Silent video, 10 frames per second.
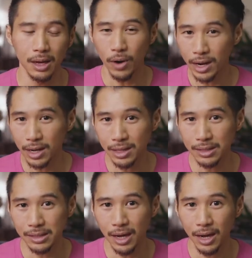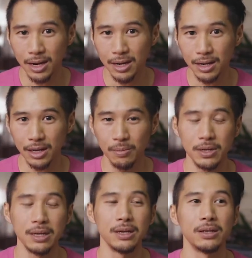Riding inside can
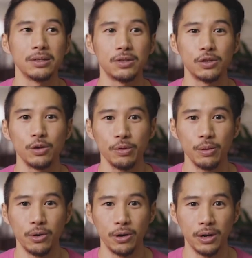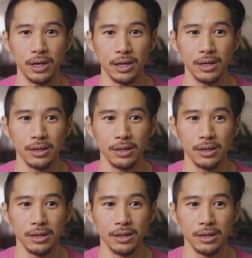be super boring.